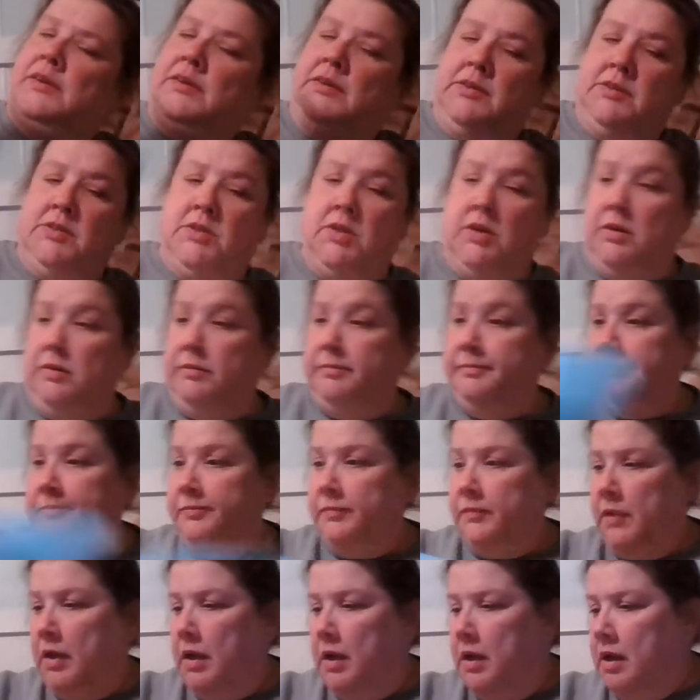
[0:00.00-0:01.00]
So
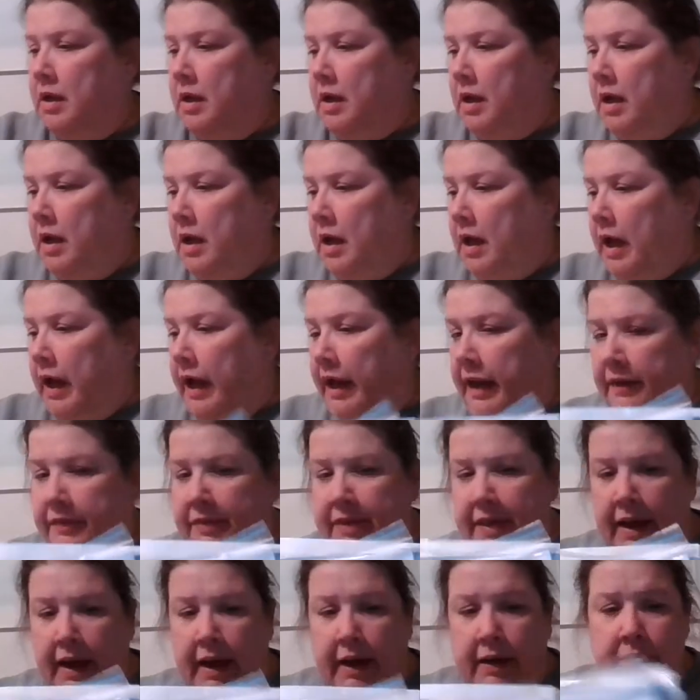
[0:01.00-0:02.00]
I have
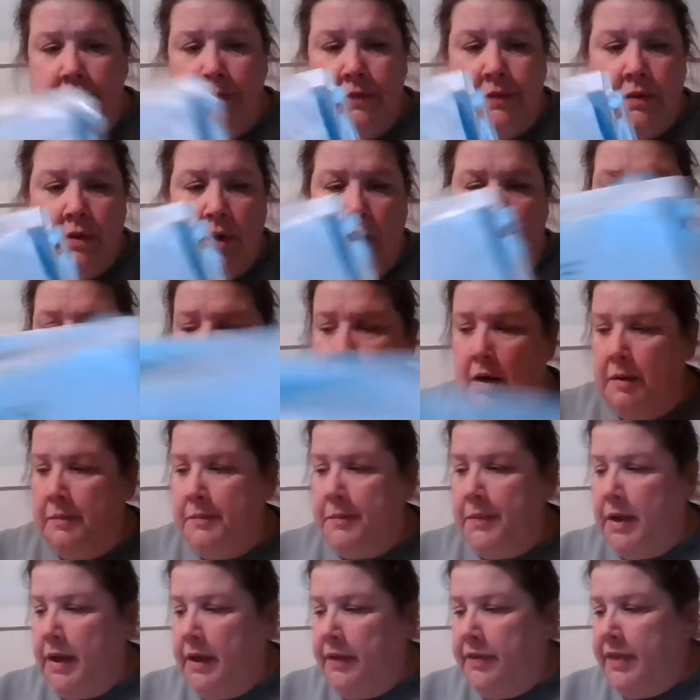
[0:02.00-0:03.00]
that.
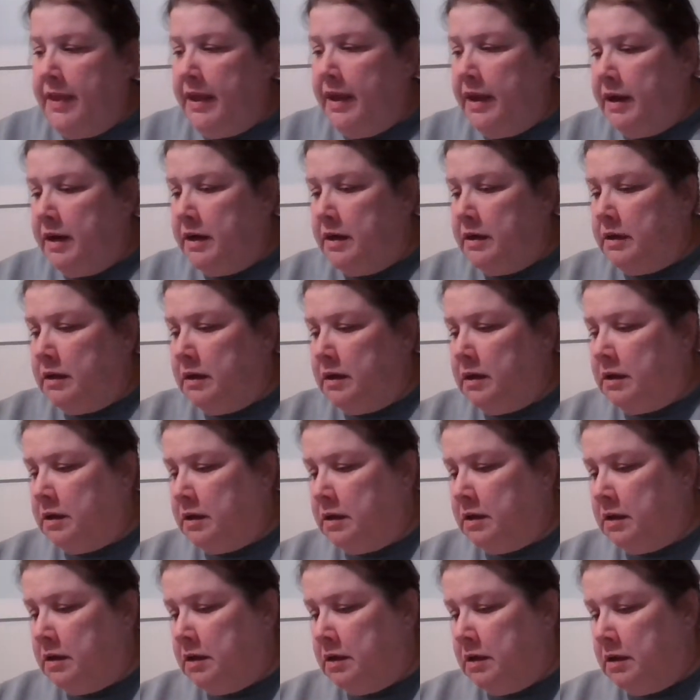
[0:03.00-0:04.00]
And then
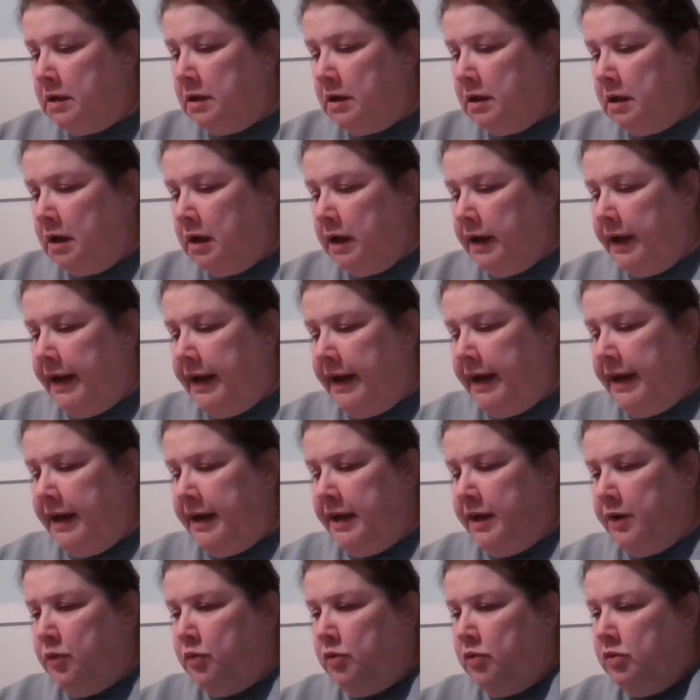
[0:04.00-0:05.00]

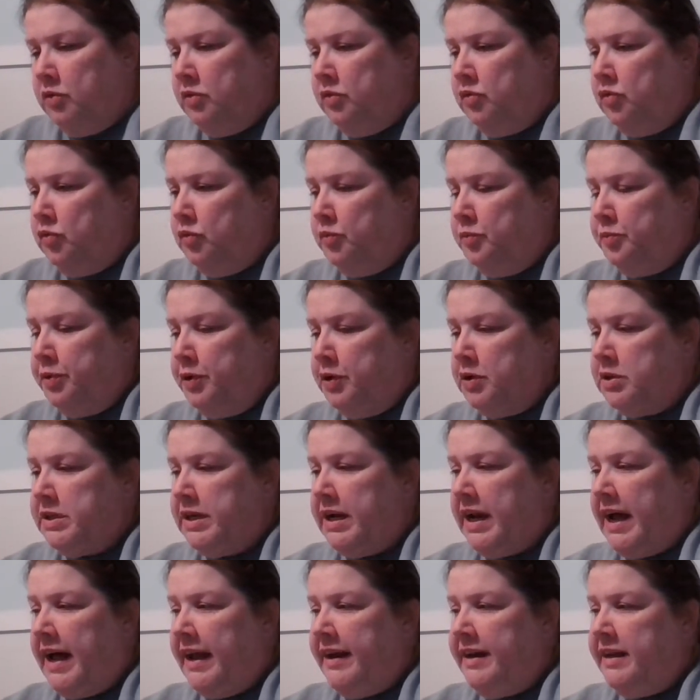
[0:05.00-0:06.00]
a person
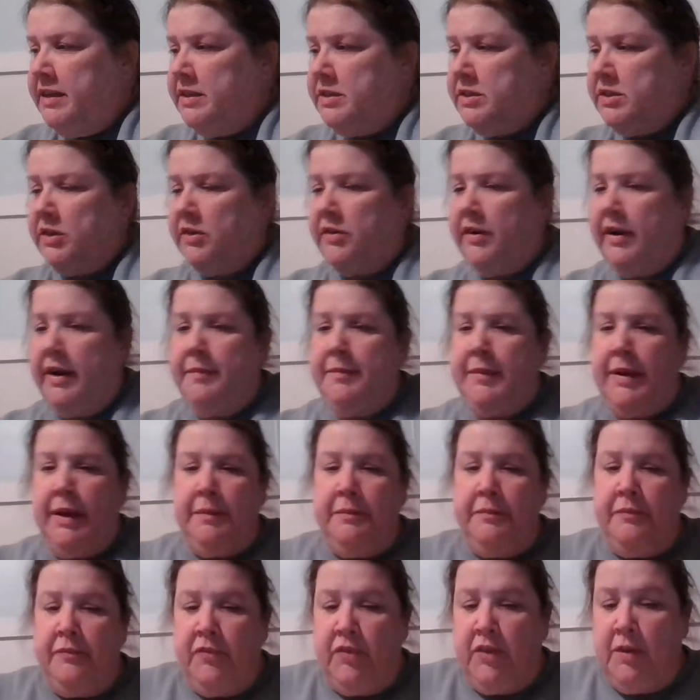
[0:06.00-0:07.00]
on Instagram
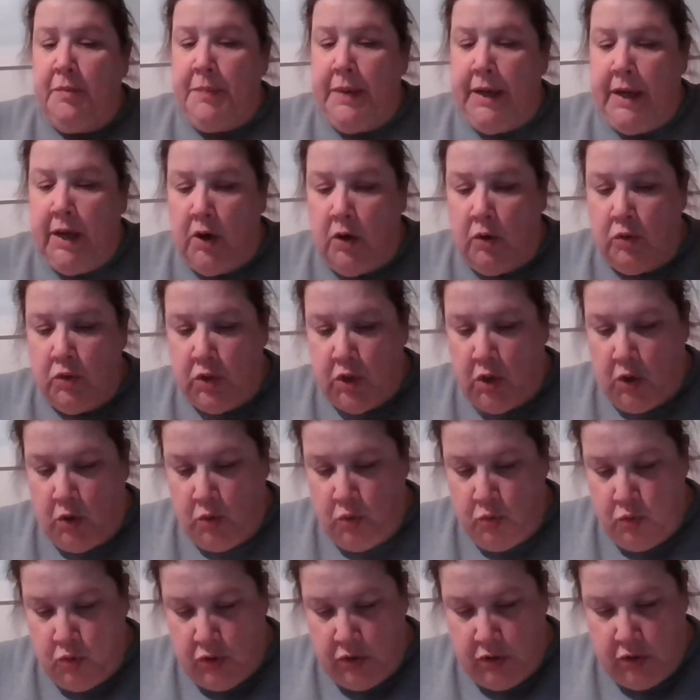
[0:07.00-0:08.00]
named Flamingo
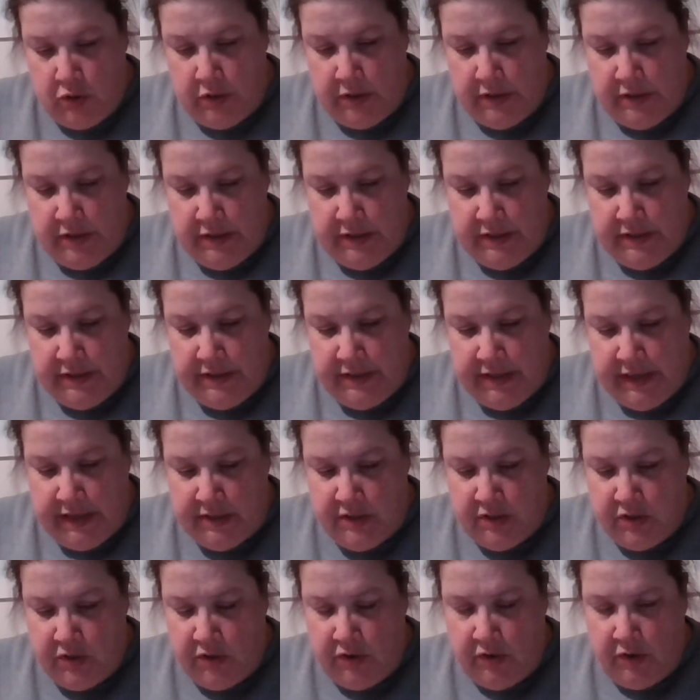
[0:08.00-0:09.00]
Toes.
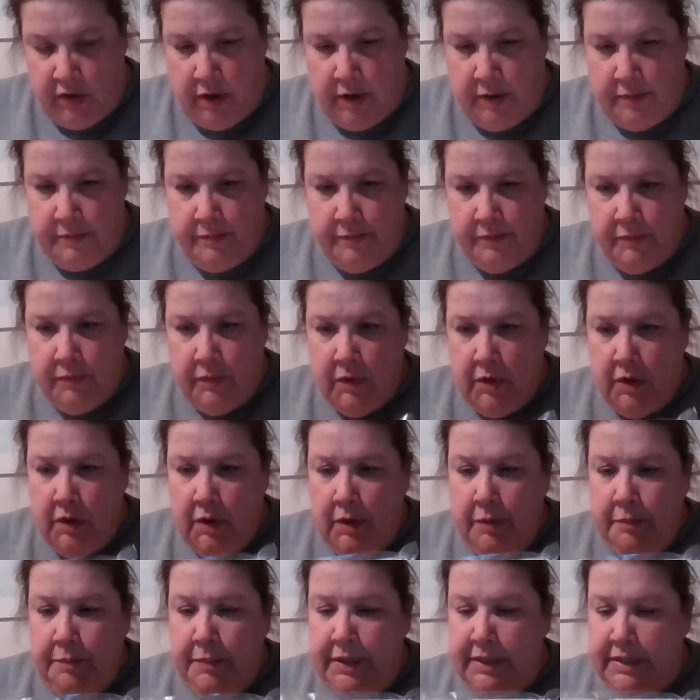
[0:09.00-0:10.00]
That's her
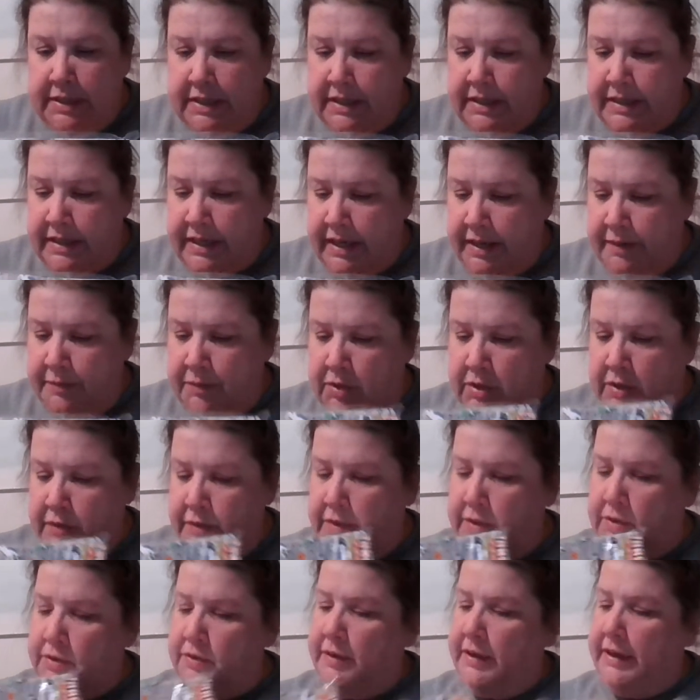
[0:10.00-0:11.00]
business name. She
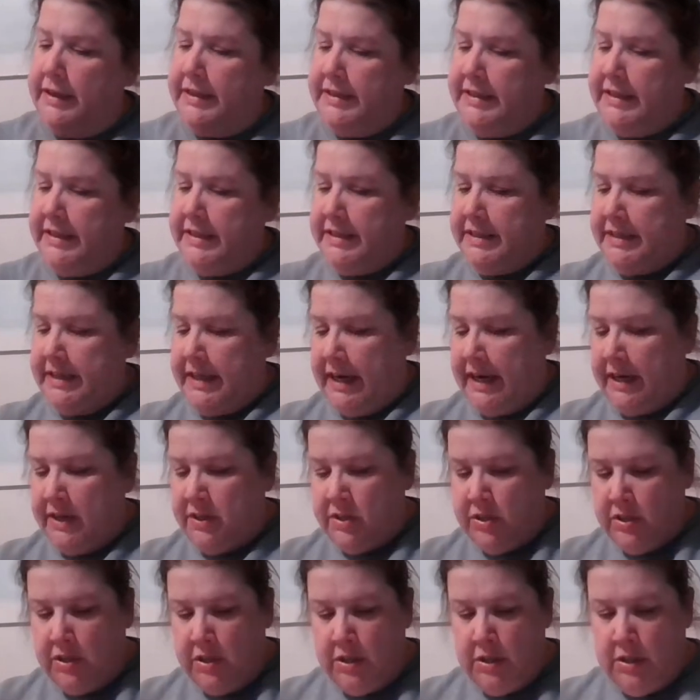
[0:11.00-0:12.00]
was doing a
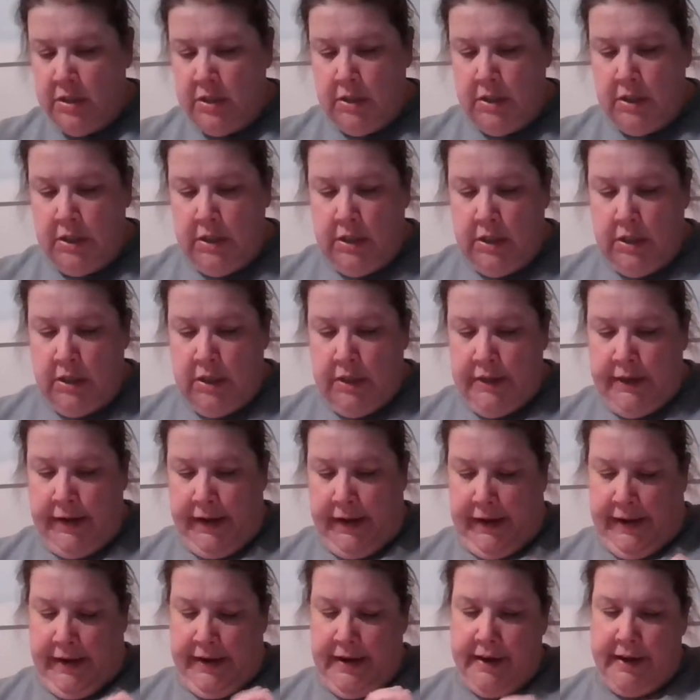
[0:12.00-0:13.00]
D-stash.
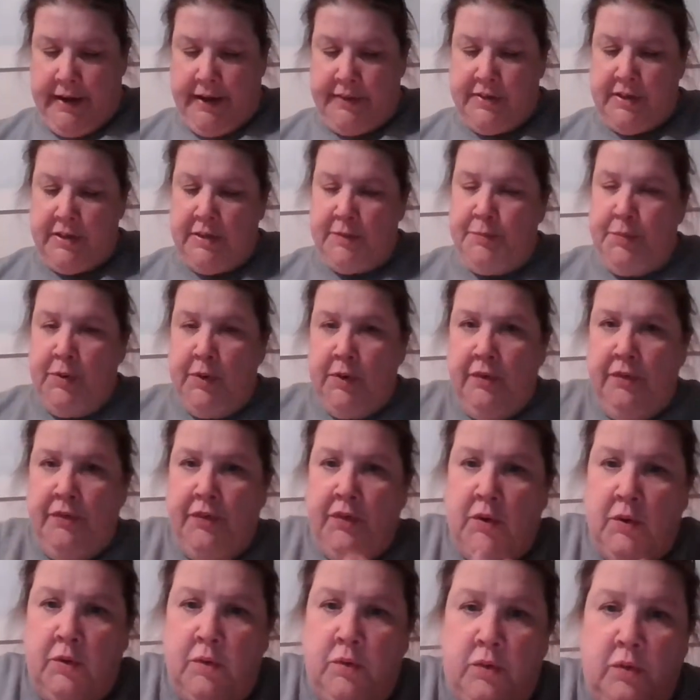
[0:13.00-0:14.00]
And I got these
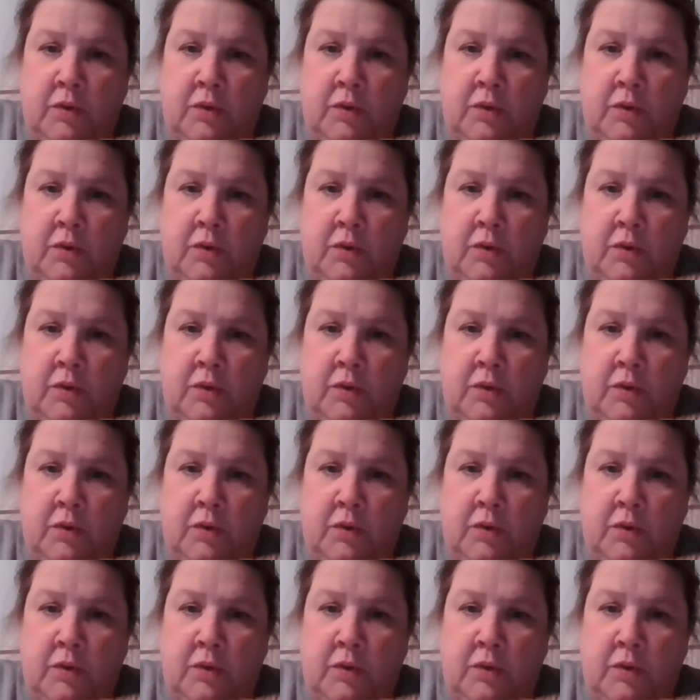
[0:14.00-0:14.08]
beautiful,